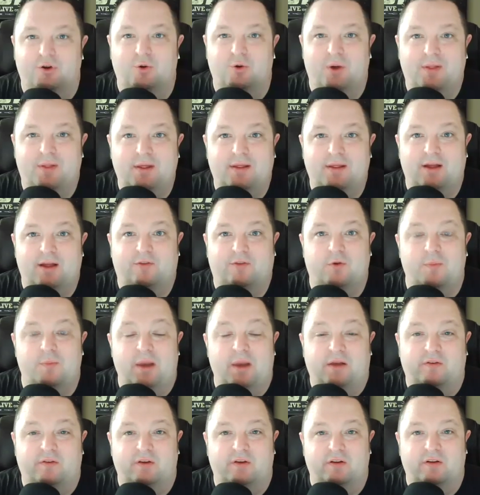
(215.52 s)
I think that's what
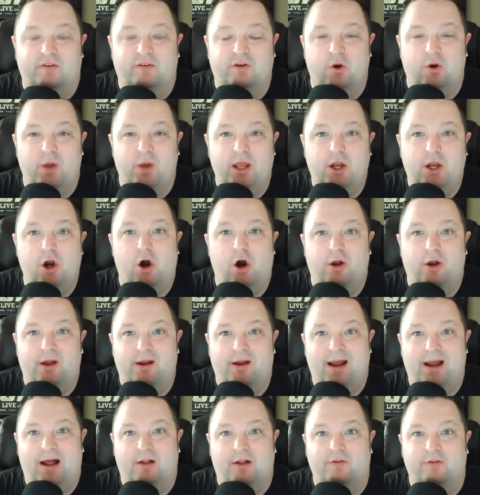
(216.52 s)
makes sense. You know, he called out
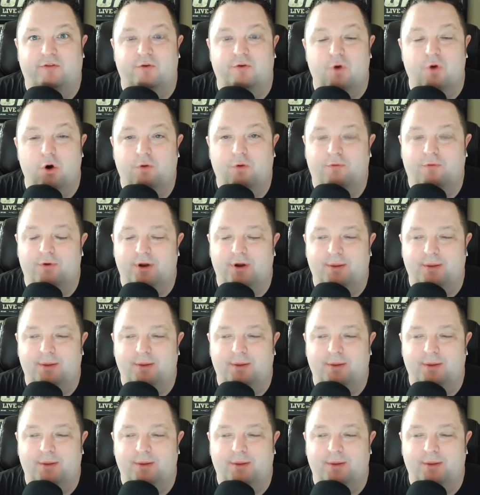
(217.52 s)
Alistair Overeem.